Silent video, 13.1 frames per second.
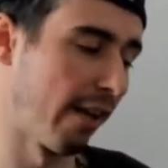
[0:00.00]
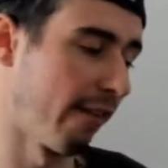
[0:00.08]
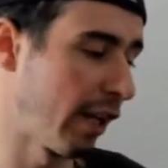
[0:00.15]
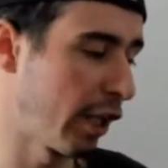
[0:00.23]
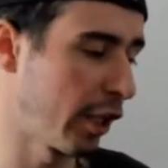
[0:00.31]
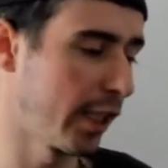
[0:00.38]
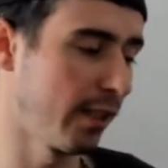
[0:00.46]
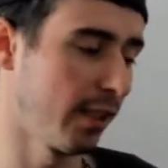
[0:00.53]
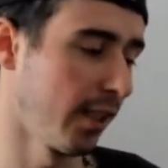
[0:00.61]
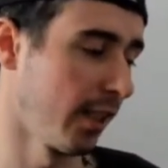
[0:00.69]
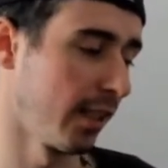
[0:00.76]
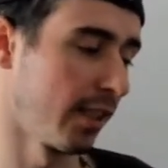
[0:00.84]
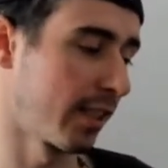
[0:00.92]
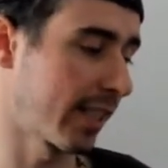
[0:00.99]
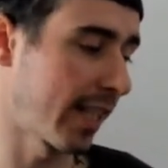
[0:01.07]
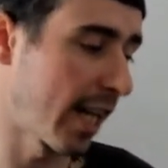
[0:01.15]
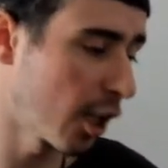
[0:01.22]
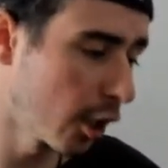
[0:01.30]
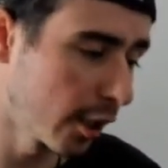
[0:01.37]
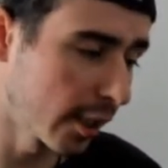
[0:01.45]
very
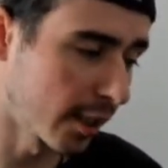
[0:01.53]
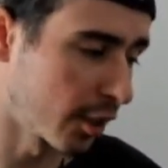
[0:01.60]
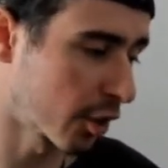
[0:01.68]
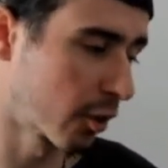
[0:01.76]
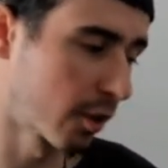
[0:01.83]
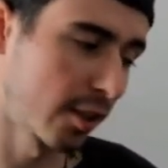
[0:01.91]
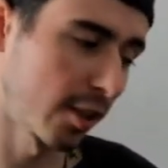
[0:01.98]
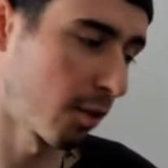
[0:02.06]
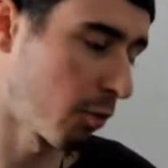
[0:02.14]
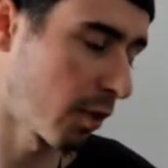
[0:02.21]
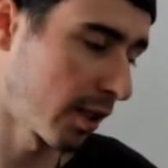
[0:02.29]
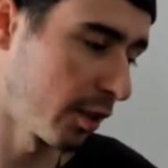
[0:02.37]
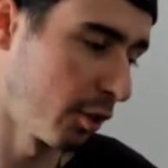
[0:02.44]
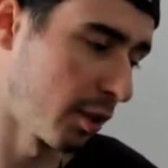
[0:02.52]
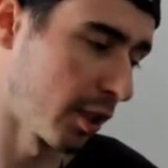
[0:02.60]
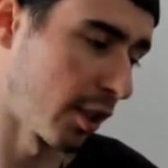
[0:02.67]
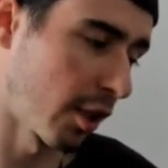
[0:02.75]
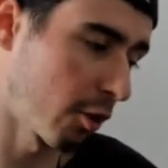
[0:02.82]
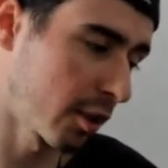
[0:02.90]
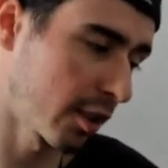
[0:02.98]
scared and just didn't want you to
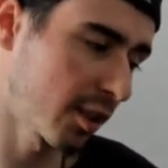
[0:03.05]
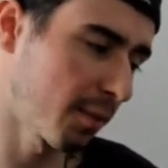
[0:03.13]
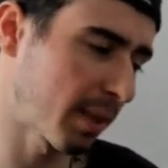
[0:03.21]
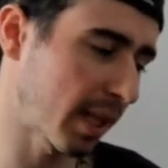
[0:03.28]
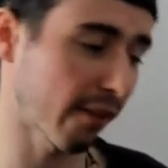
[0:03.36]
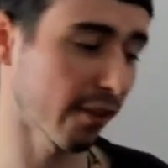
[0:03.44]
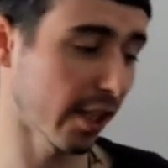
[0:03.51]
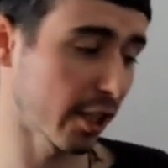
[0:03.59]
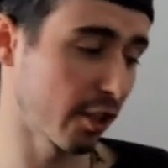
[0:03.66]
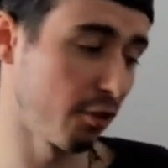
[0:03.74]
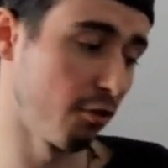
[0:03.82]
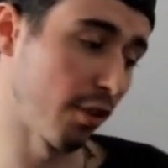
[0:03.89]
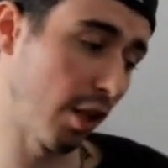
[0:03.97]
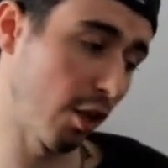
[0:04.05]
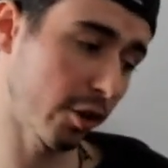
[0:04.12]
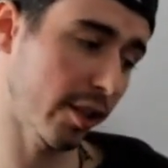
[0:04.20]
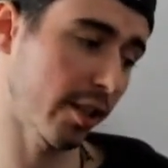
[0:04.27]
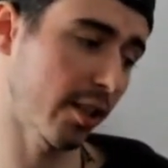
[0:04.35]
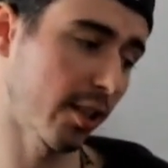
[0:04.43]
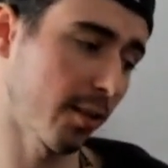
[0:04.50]
notice them, but I feel like you
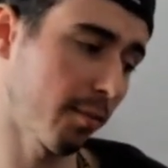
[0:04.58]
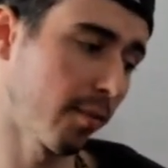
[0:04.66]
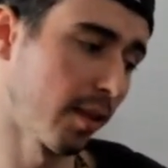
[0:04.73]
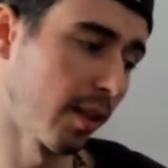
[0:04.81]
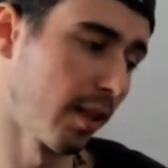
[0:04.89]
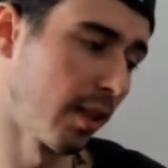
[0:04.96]
noticed them,